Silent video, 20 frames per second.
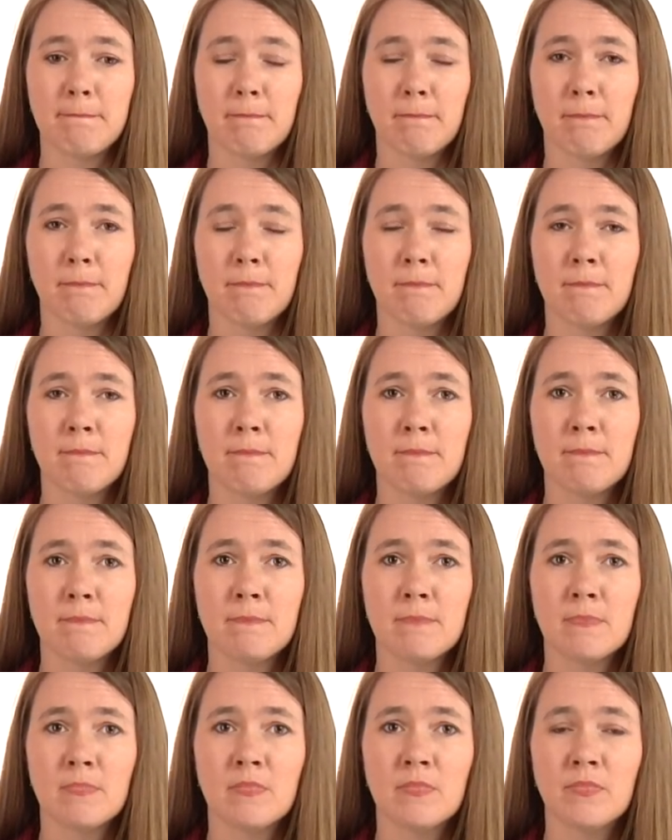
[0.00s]

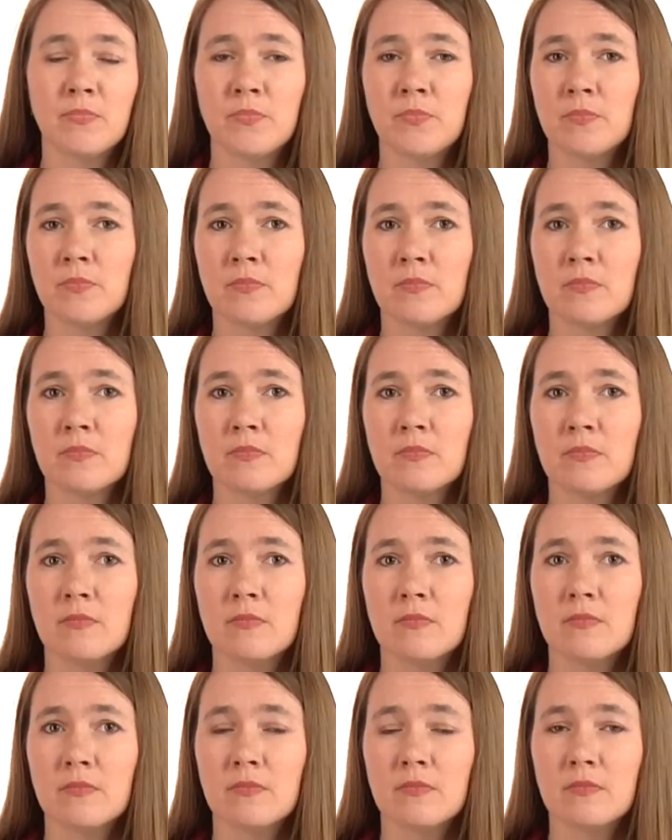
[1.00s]

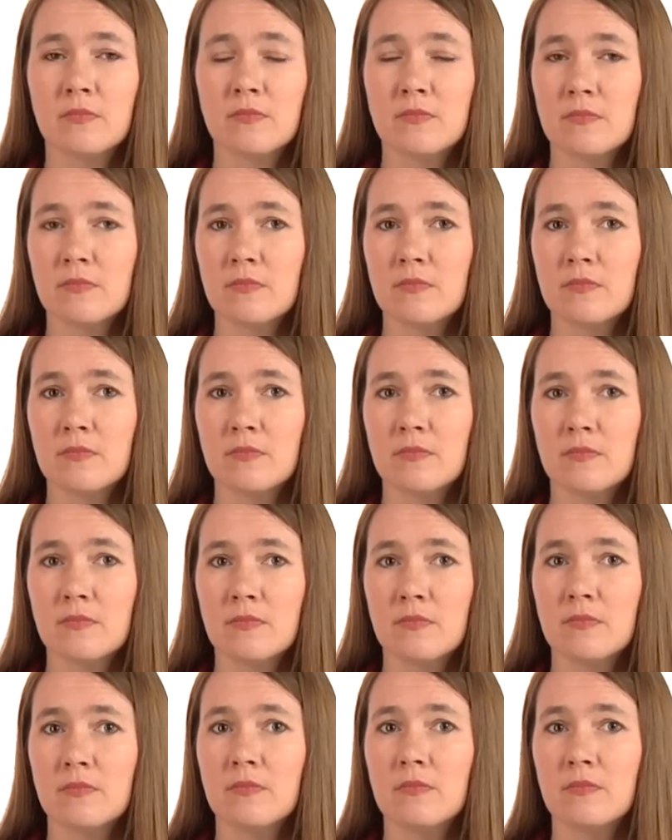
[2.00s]

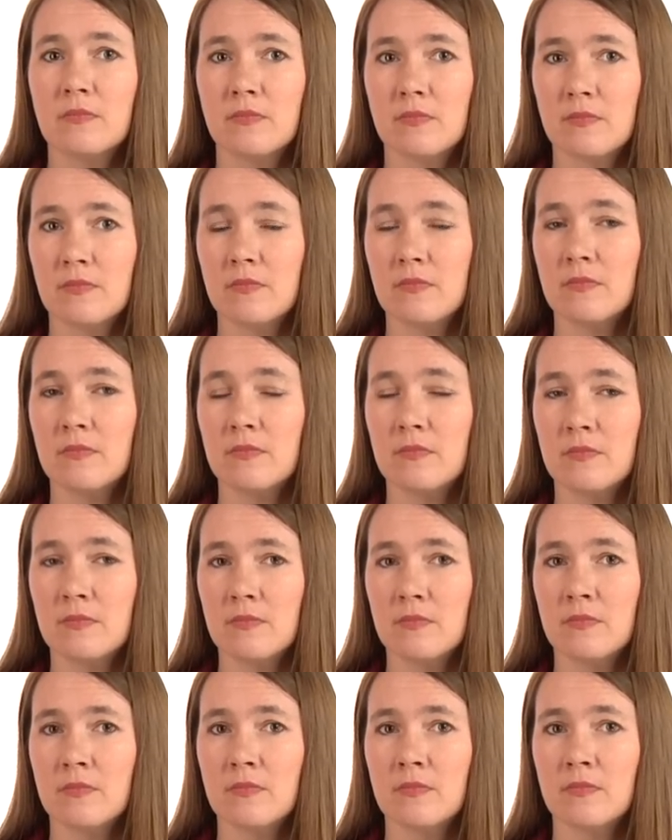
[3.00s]

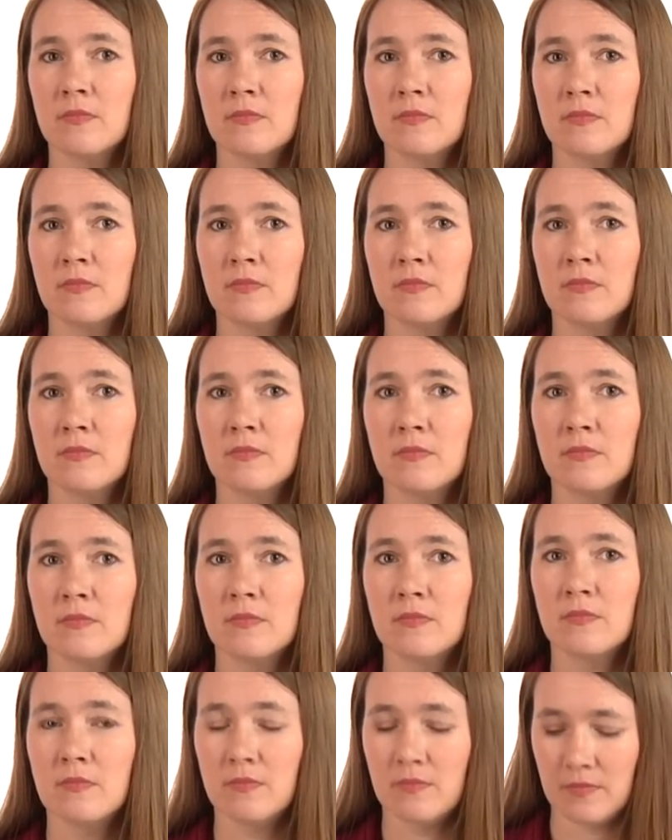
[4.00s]

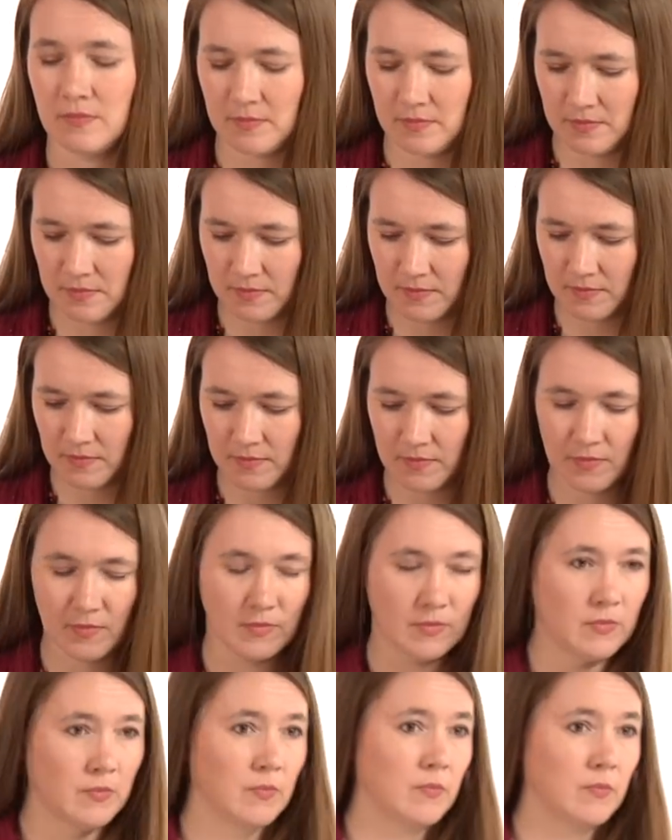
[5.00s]
[no speech]